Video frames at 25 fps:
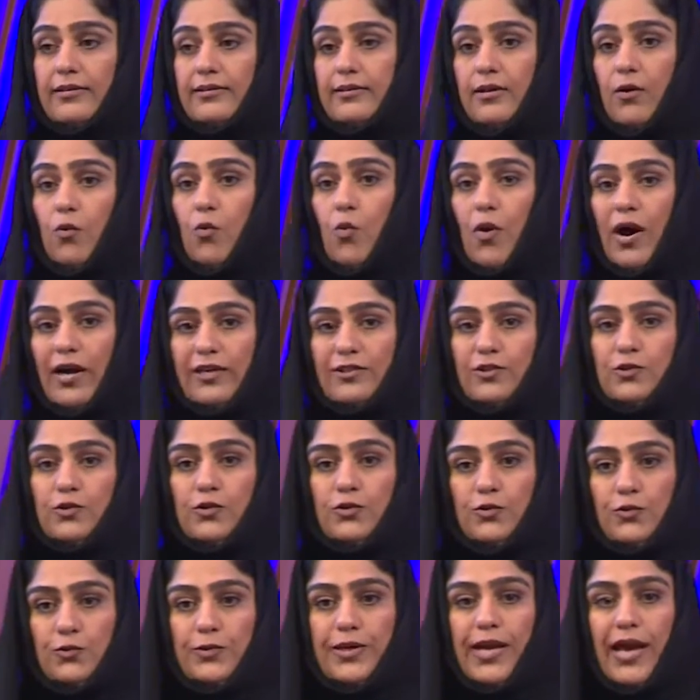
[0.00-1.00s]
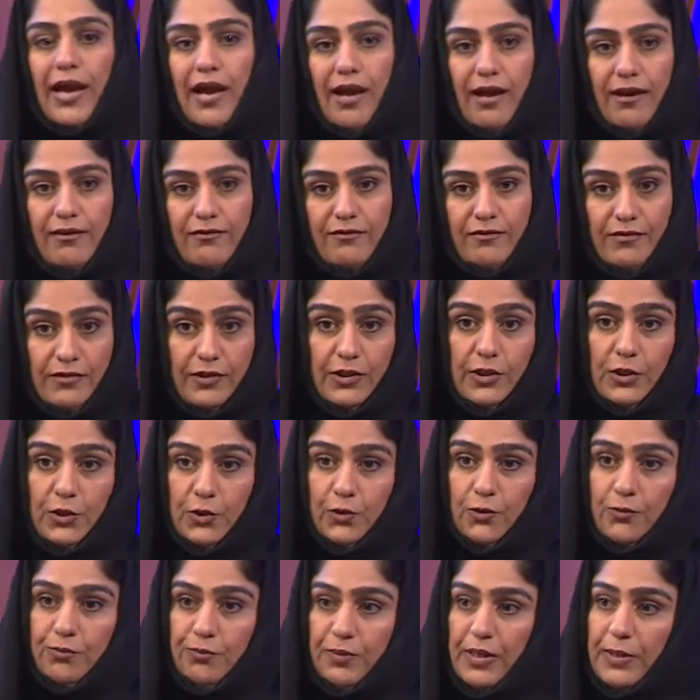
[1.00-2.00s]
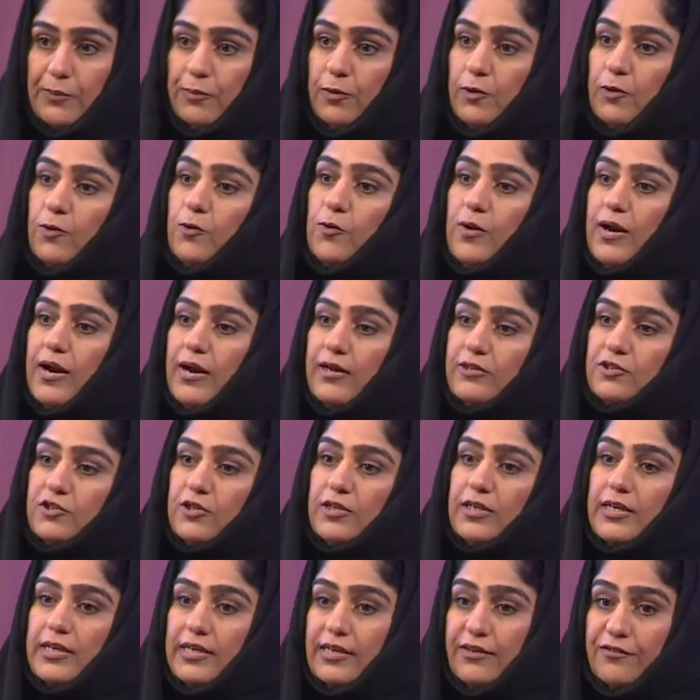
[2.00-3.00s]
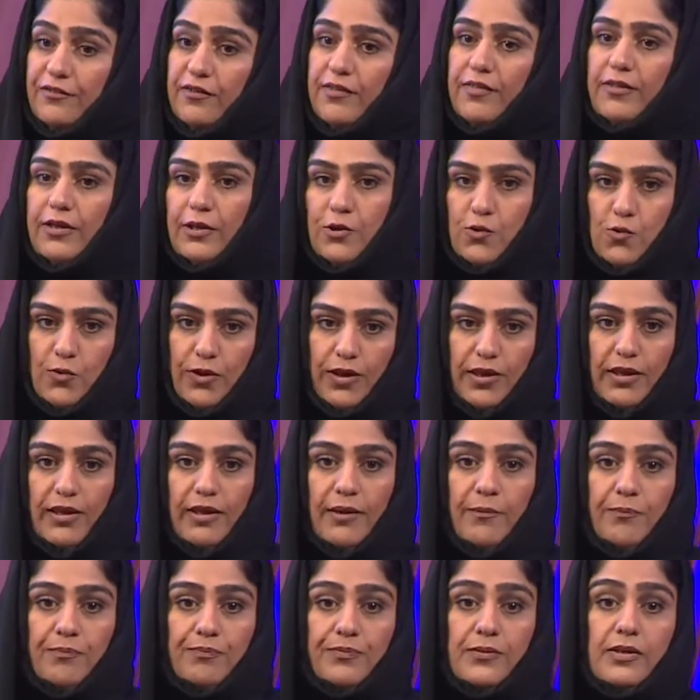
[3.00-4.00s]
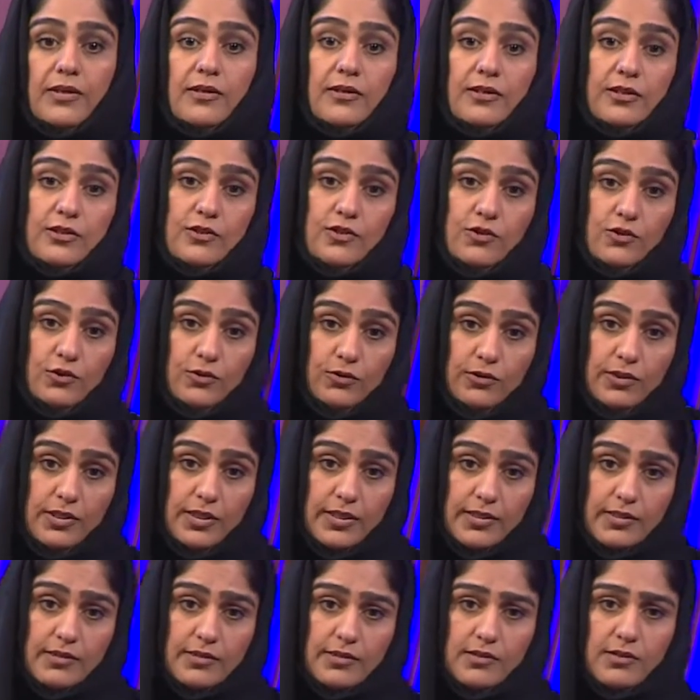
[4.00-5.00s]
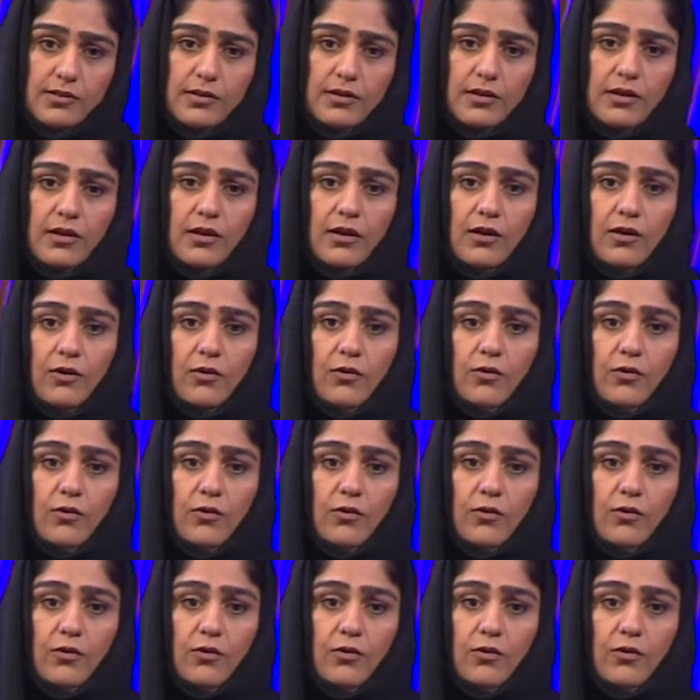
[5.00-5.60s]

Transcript: And why don't we have people who actually live in the UAE, students